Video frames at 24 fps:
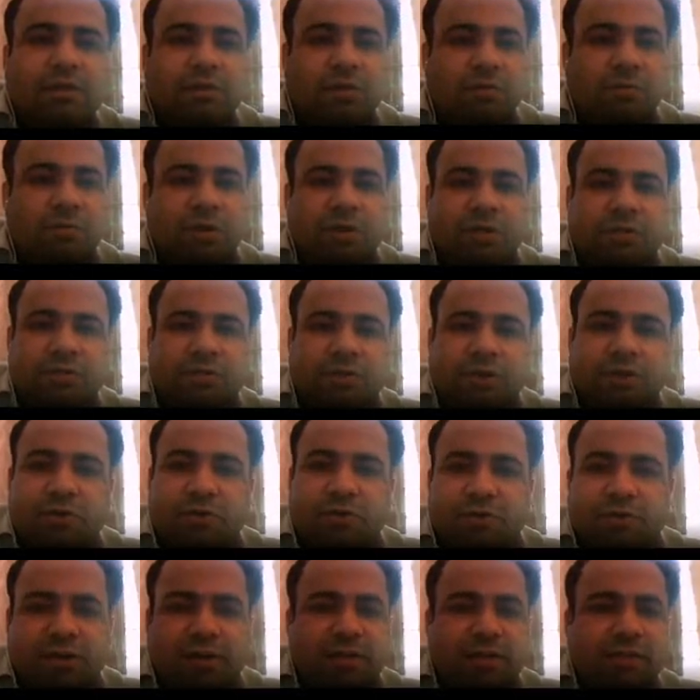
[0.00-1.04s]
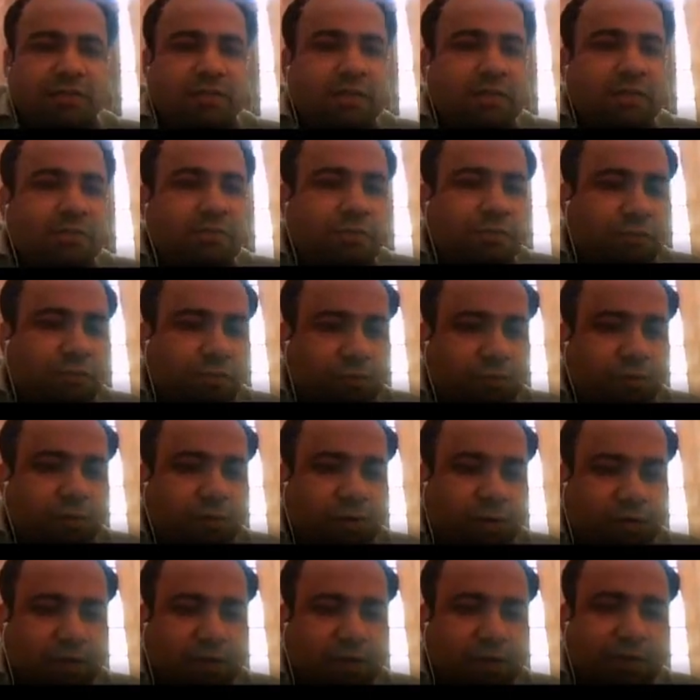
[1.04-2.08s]
normal discontinuities into
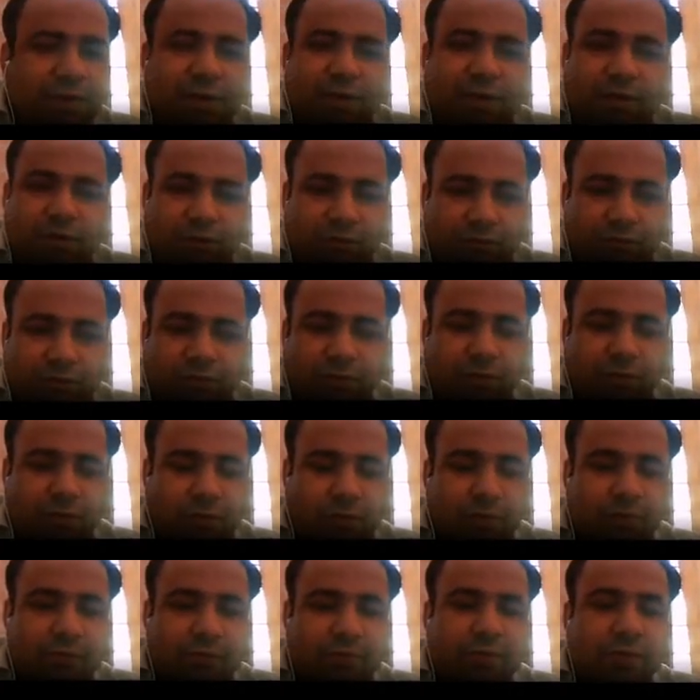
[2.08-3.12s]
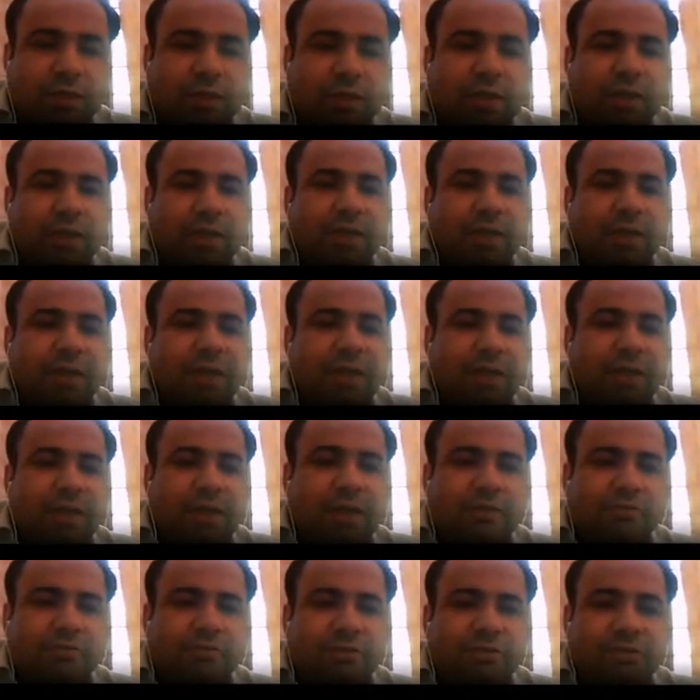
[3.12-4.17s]
four, they are divided into four groups:
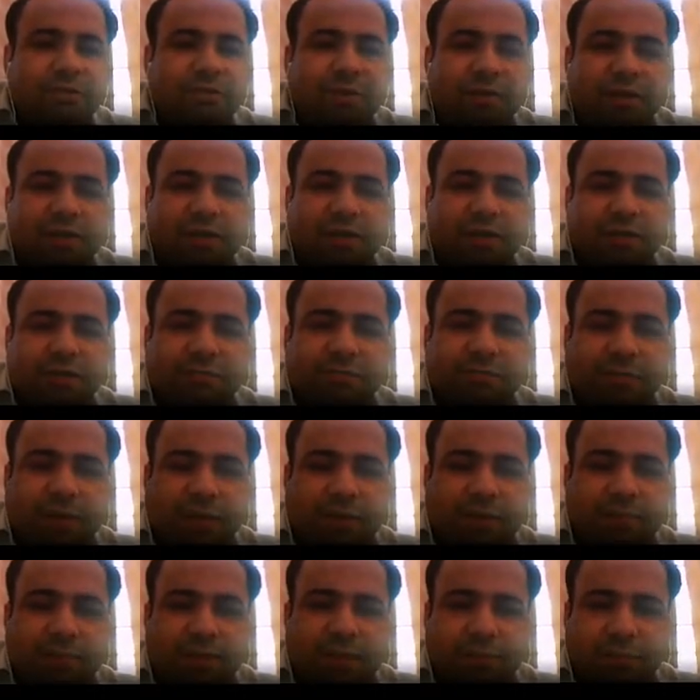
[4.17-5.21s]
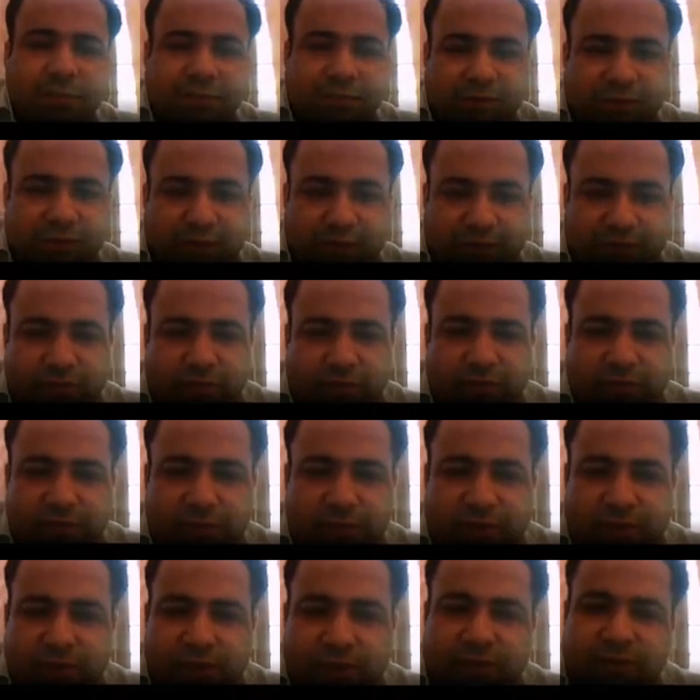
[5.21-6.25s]
inherent discontinuities, primary processing
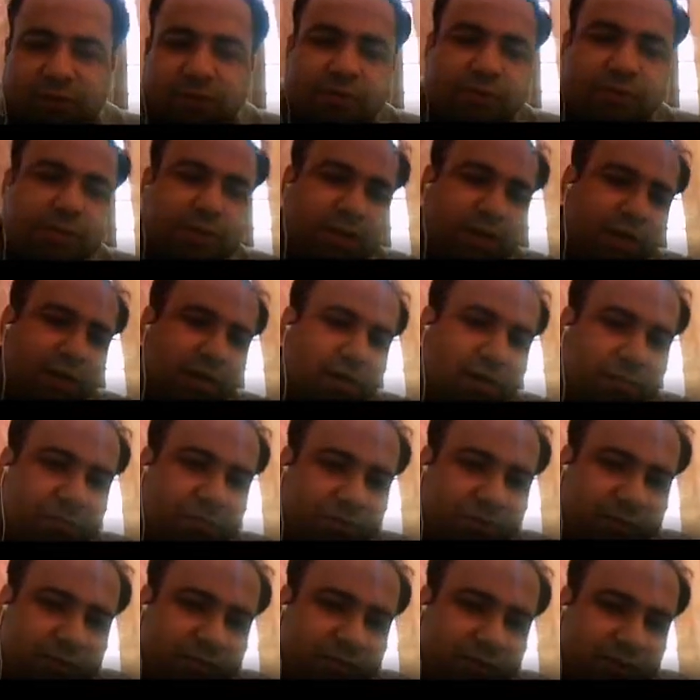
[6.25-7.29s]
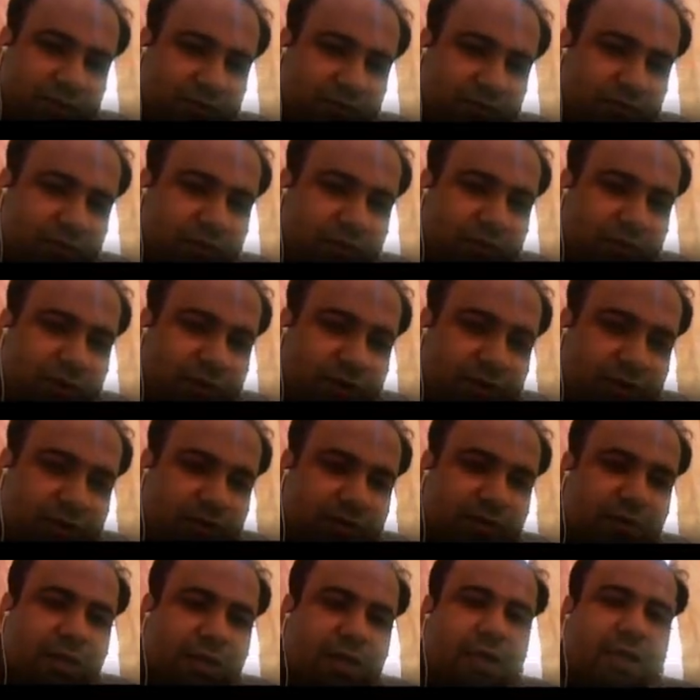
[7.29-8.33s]
discontinuities or secondary processing
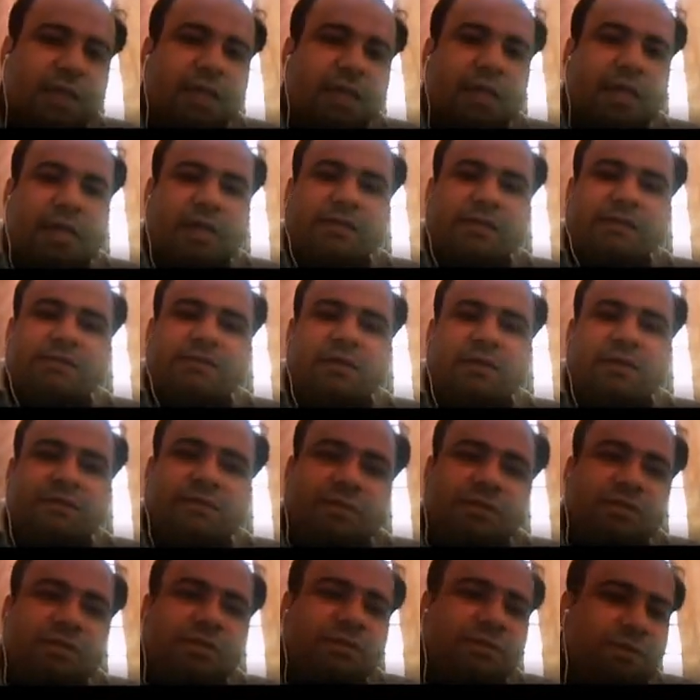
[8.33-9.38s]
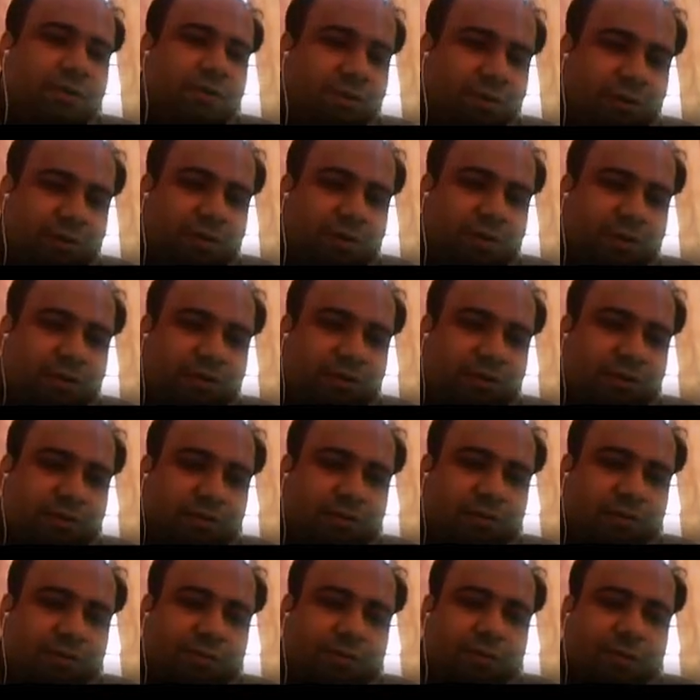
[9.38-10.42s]
discontinuities, and service discontinuities.
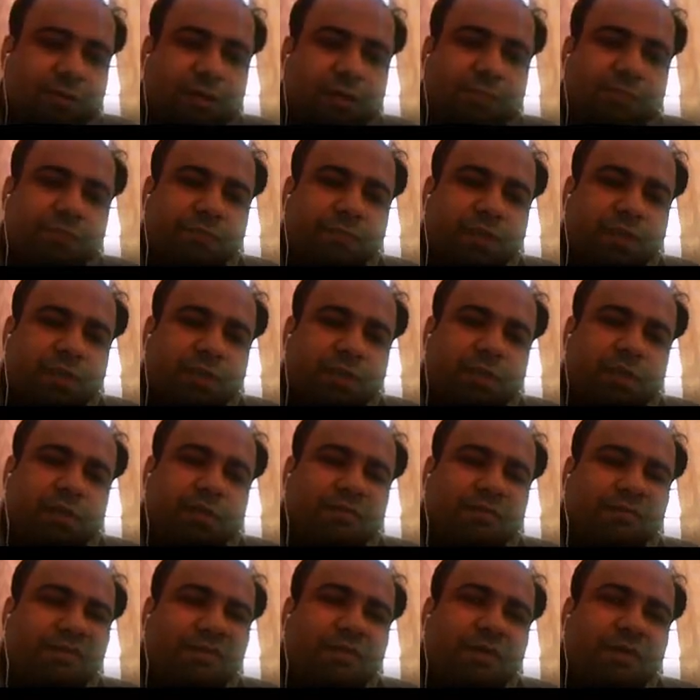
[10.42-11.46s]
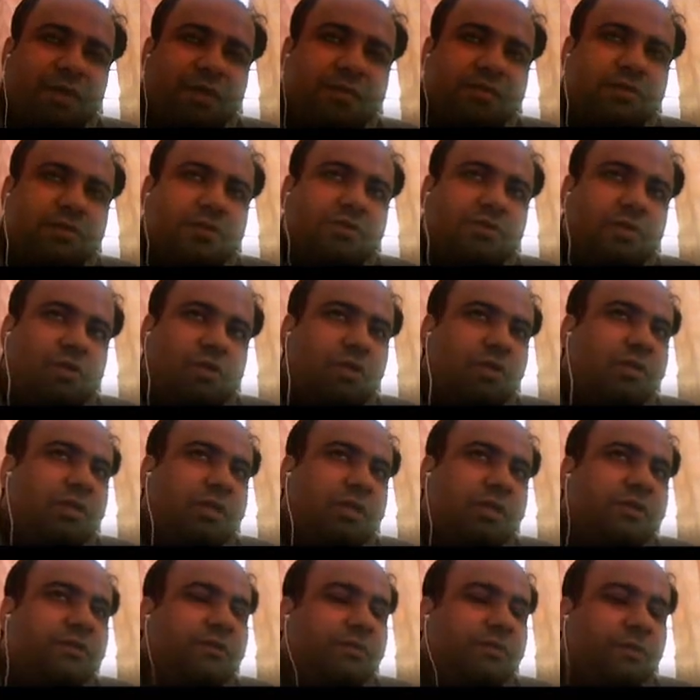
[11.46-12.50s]
Okay, we will discuss all
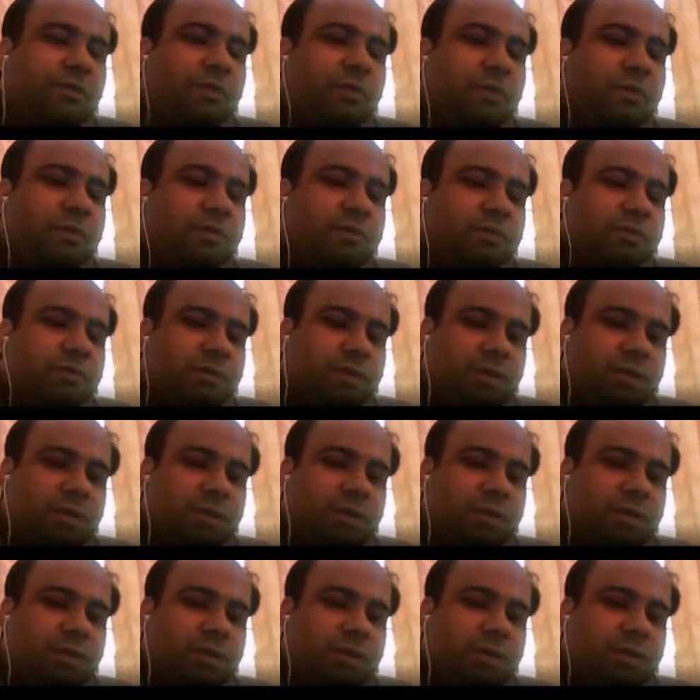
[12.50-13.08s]
these four